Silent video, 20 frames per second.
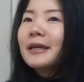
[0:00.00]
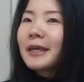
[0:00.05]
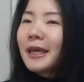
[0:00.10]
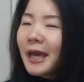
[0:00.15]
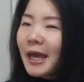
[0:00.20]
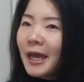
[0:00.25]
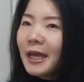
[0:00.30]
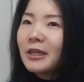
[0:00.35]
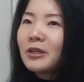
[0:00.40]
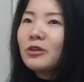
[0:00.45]

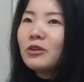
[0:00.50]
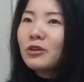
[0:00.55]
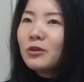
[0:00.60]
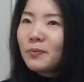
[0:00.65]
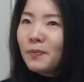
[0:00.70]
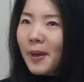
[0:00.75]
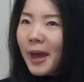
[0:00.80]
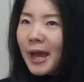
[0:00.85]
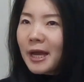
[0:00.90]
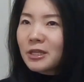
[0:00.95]
Can you
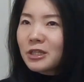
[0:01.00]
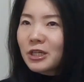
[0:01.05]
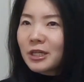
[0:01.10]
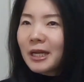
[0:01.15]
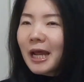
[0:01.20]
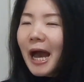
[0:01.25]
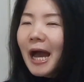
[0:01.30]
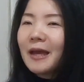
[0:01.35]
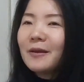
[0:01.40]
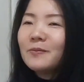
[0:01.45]

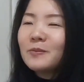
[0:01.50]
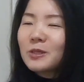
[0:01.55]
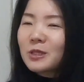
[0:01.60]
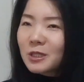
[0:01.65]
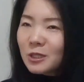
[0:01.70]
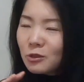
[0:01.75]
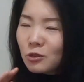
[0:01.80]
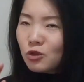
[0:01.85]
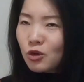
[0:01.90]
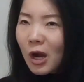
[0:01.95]
imagine? I am
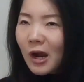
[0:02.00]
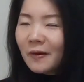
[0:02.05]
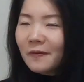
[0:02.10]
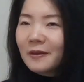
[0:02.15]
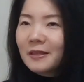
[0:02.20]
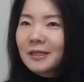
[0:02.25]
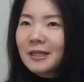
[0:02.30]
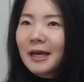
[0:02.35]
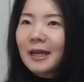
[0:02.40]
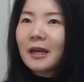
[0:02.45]
still
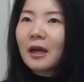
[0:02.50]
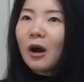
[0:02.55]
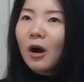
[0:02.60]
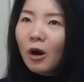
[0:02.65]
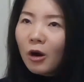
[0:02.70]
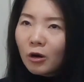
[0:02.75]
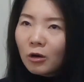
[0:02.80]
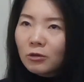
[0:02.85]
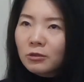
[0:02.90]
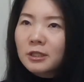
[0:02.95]
driving that
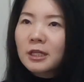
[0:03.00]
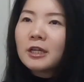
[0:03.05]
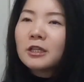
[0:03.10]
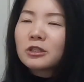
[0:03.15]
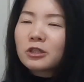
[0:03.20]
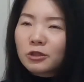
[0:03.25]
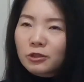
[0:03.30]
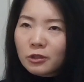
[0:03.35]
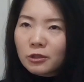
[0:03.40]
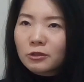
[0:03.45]
old
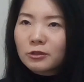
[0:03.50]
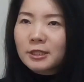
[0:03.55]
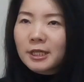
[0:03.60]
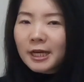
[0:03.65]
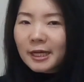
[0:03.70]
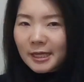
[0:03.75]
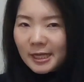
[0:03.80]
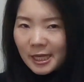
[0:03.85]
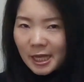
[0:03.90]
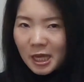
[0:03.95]

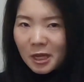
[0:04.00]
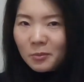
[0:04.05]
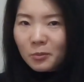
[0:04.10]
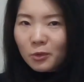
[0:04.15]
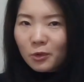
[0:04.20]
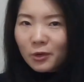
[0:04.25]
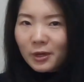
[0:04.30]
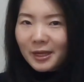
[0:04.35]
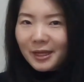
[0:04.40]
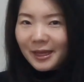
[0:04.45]
Toyota
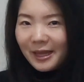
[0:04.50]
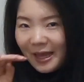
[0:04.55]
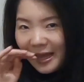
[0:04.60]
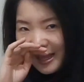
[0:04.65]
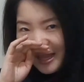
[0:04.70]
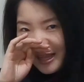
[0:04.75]
Camry.